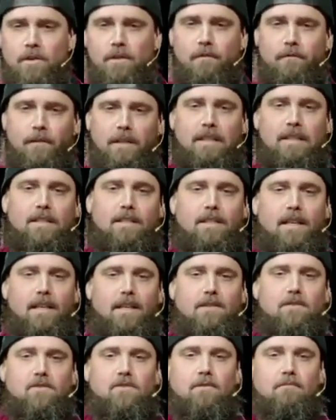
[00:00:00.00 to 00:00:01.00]

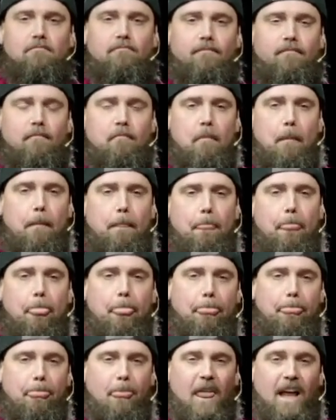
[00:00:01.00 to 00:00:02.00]
Philistines?
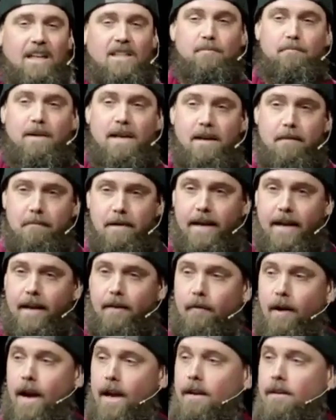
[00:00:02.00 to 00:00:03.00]
It's been a minute,
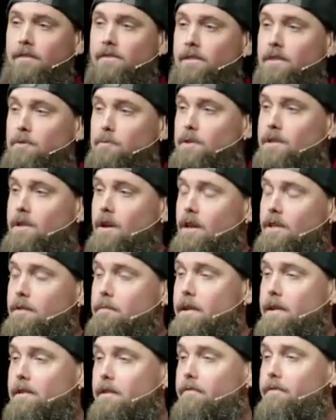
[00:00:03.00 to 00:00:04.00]
right, since we talked about
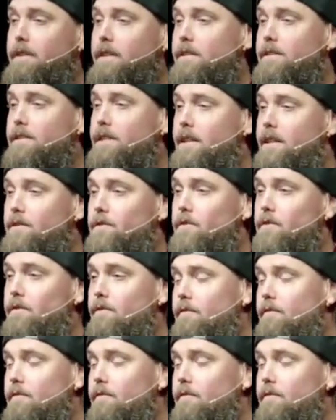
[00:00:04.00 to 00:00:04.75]
the Philistines.